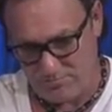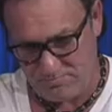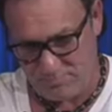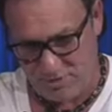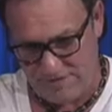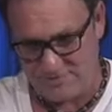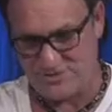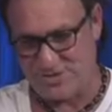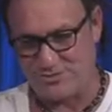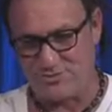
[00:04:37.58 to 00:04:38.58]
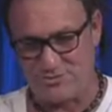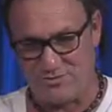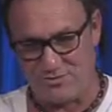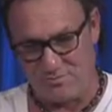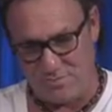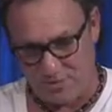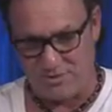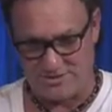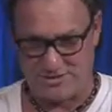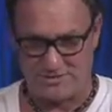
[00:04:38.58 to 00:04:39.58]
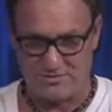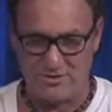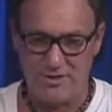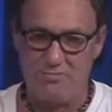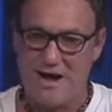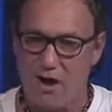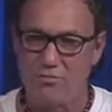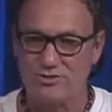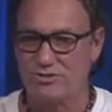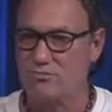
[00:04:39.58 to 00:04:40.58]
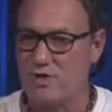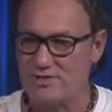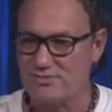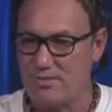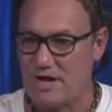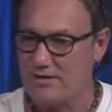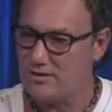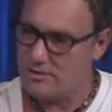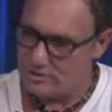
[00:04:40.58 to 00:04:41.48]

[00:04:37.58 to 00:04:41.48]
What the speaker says: private sector to public sector. My heart's in the right spot.